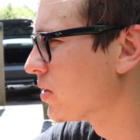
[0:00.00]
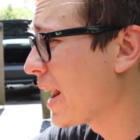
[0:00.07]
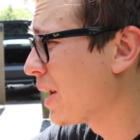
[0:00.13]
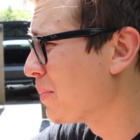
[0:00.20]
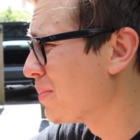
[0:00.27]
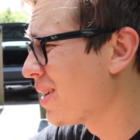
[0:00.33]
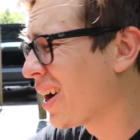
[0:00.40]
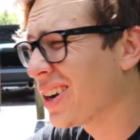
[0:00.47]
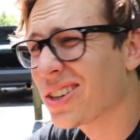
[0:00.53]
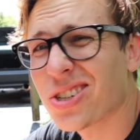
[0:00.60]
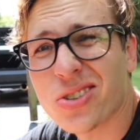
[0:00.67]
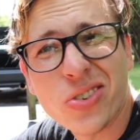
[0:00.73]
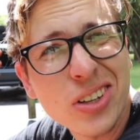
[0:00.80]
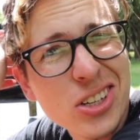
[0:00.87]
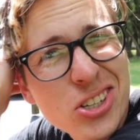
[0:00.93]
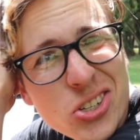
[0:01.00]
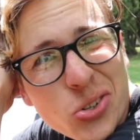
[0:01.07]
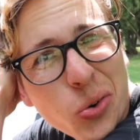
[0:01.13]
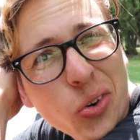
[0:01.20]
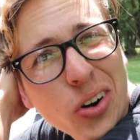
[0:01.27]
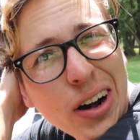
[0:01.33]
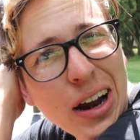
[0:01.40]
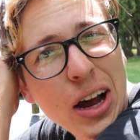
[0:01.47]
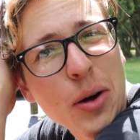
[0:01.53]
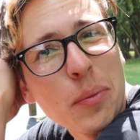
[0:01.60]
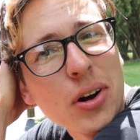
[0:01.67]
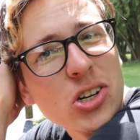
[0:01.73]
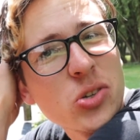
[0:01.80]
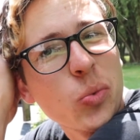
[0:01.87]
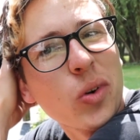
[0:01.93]
and I'm not really sure how
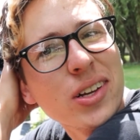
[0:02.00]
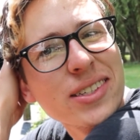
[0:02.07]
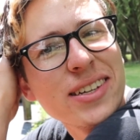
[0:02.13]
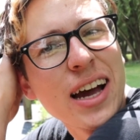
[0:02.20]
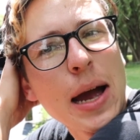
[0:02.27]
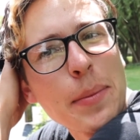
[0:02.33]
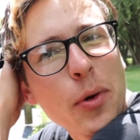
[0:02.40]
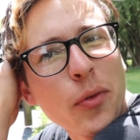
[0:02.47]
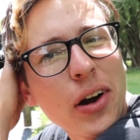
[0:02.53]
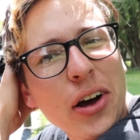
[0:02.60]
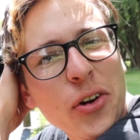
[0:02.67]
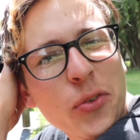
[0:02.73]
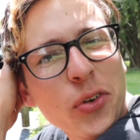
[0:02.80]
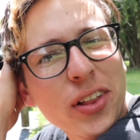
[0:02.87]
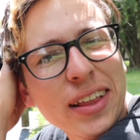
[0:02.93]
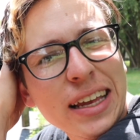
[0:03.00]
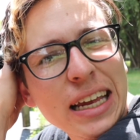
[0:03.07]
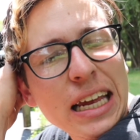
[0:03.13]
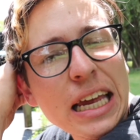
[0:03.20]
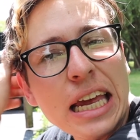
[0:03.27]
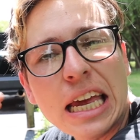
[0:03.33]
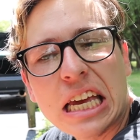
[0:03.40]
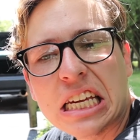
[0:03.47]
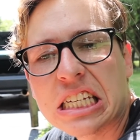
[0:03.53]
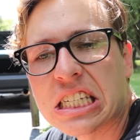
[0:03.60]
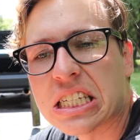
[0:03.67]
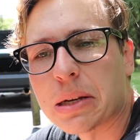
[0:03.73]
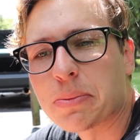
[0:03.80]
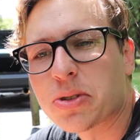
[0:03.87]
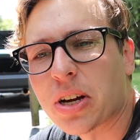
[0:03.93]
much one time around really
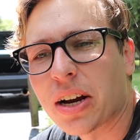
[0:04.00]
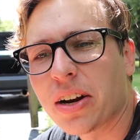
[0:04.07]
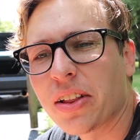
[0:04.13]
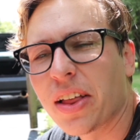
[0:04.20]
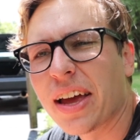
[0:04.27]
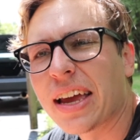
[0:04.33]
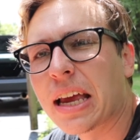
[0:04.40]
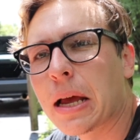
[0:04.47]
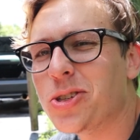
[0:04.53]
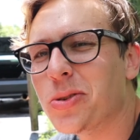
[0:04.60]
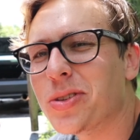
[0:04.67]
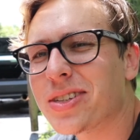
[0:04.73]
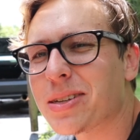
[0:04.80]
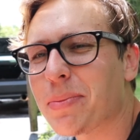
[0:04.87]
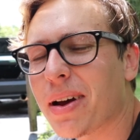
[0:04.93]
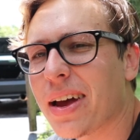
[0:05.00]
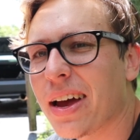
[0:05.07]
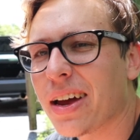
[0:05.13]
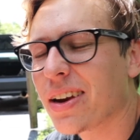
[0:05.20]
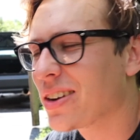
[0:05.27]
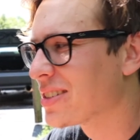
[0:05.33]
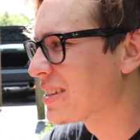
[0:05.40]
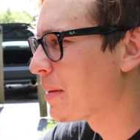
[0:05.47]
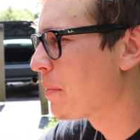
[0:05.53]
is. I'm trying to like do this in my head because that